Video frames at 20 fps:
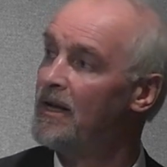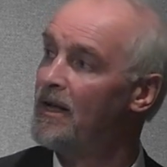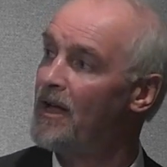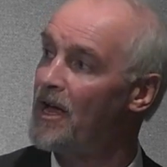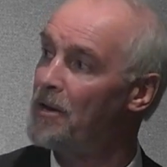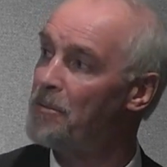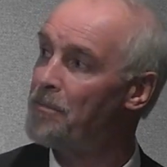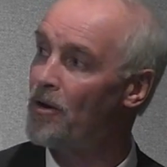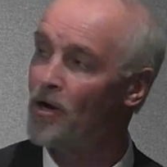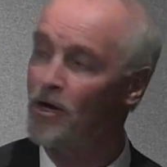
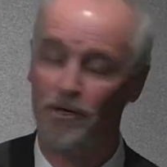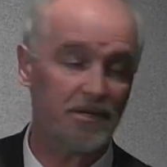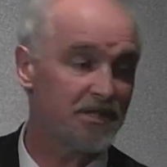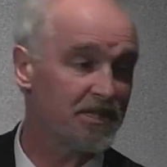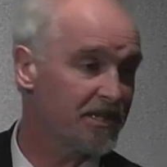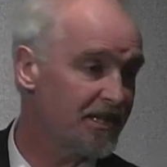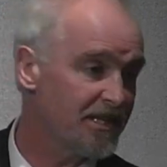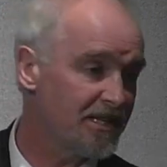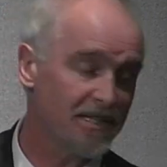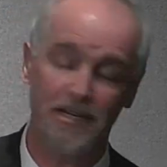
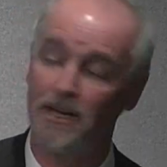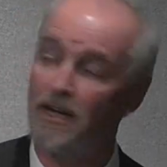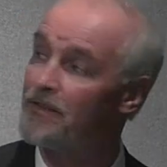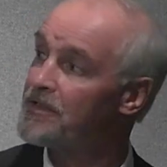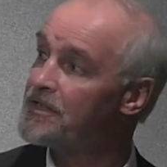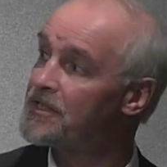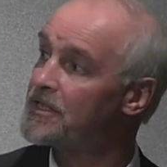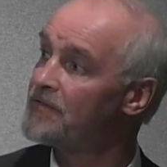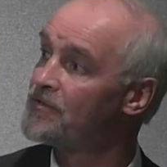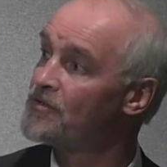Hippocrates and
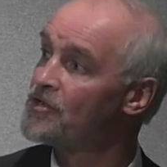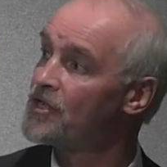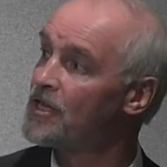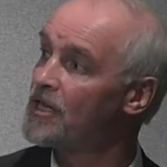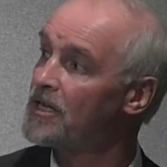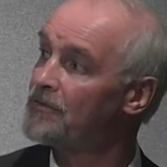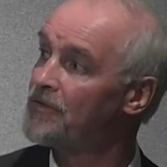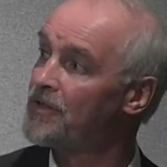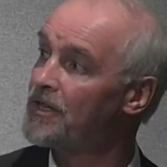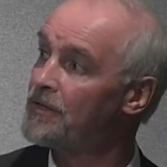others have
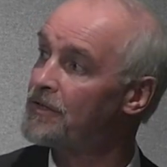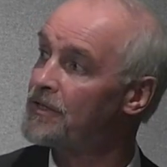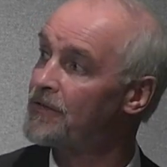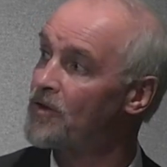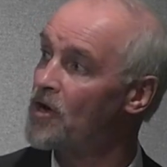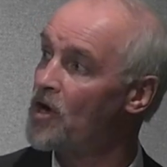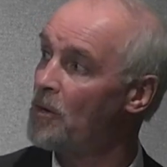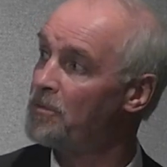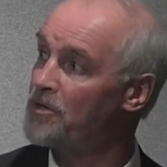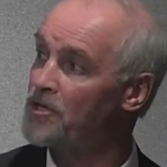showed the use of
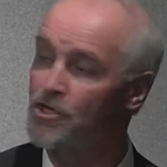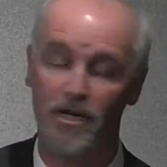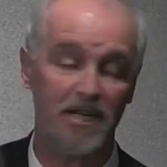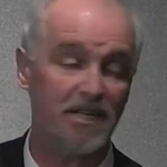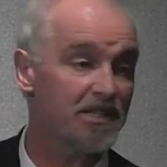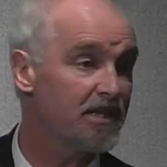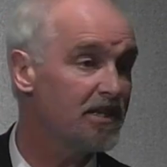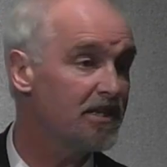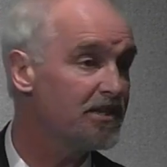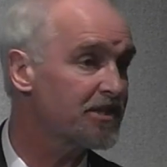copper
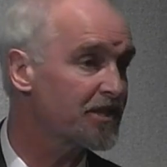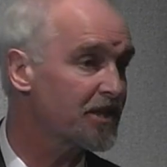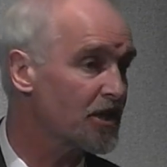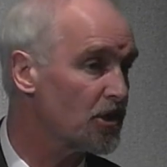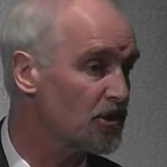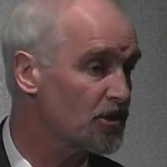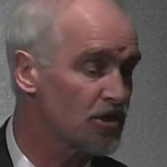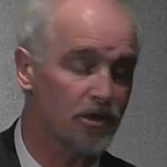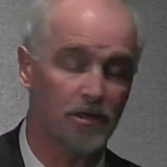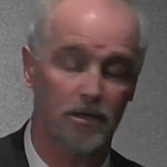dressings to
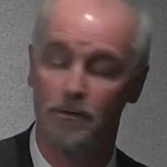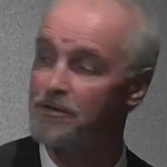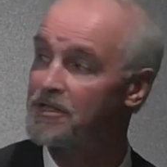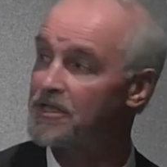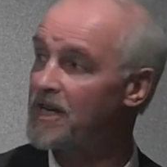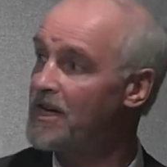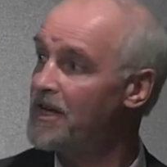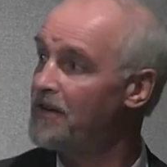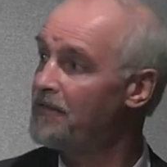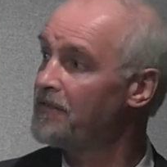control
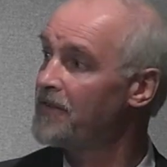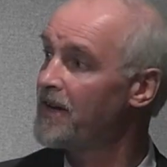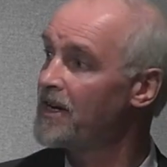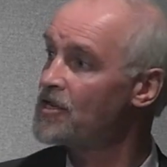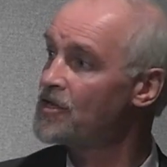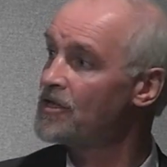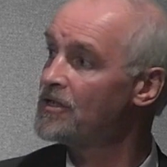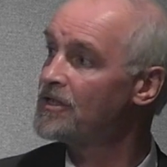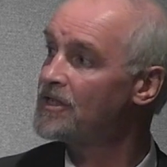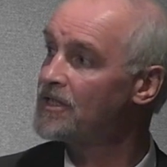skin
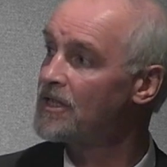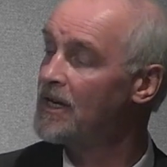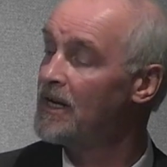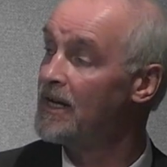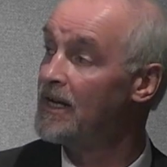infections.